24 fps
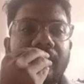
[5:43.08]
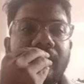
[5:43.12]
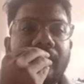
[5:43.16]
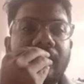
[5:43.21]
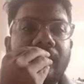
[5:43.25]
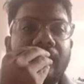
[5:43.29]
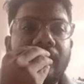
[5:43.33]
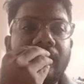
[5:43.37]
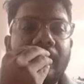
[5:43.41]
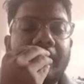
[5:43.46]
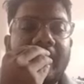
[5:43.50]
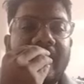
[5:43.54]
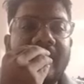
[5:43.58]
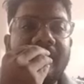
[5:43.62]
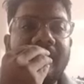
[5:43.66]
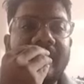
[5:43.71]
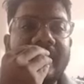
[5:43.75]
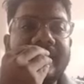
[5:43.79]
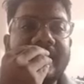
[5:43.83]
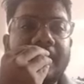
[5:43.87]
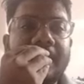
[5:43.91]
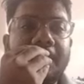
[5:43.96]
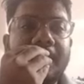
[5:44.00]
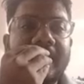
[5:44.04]
women
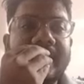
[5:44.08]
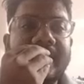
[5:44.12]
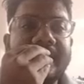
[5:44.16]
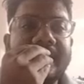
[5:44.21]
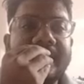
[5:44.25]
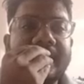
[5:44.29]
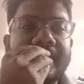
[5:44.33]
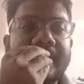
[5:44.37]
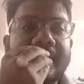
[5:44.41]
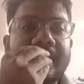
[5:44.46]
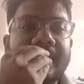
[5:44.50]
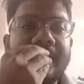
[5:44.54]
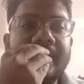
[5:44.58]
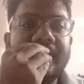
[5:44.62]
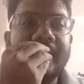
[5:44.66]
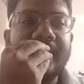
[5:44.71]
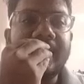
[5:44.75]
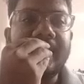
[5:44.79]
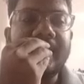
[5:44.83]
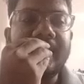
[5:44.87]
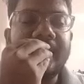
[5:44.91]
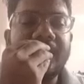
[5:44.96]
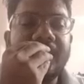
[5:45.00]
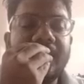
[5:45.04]
were suppressed
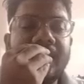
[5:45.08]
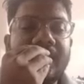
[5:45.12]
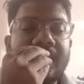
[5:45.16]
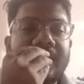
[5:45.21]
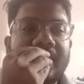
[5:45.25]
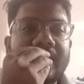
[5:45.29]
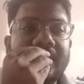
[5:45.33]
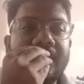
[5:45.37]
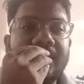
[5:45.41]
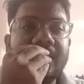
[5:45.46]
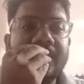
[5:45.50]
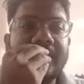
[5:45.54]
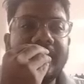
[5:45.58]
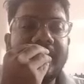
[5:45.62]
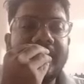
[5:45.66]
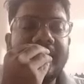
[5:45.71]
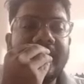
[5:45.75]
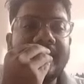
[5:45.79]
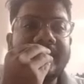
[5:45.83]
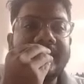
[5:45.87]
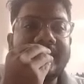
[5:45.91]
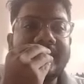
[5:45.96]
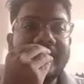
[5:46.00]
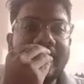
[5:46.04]
in a traditional society
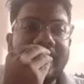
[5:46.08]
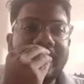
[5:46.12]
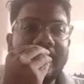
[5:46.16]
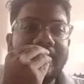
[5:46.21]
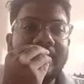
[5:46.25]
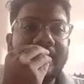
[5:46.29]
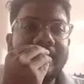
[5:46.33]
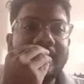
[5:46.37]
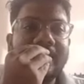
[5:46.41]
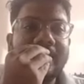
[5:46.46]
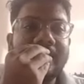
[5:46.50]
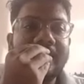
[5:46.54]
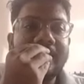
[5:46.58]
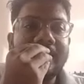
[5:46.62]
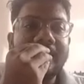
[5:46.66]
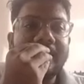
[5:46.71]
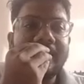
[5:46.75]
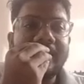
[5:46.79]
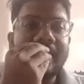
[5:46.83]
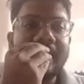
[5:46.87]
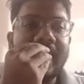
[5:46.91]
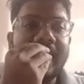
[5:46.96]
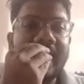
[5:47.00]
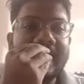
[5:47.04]
and still
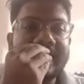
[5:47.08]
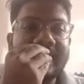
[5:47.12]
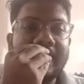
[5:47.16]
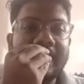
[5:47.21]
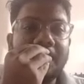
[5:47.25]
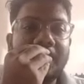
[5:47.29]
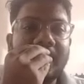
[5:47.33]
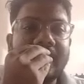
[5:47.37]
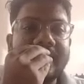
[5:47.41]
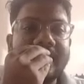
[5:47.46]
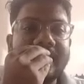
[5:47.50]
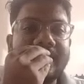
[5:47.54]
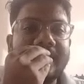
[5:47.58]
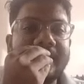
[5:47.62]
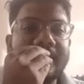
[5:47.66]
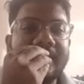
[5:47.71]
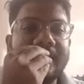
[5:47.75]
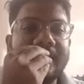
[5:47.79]
are suppressed.